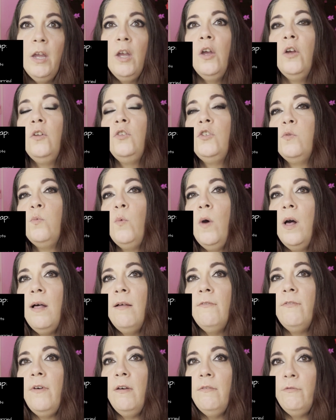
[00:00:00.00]

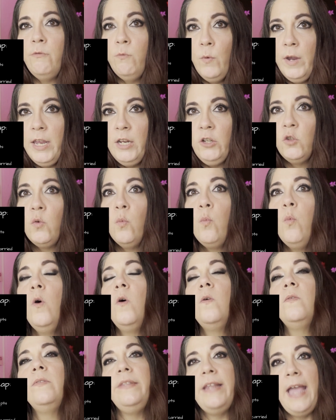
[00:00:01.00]
12 of which
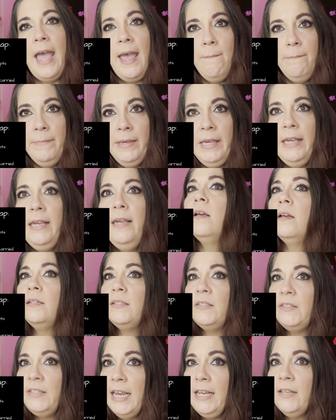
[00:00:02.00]
will net me
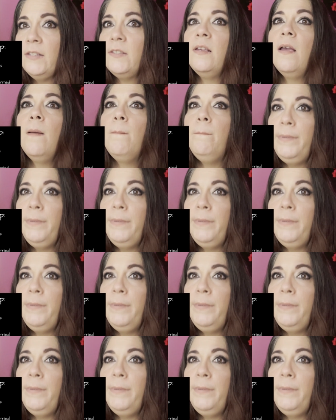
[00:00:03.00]
6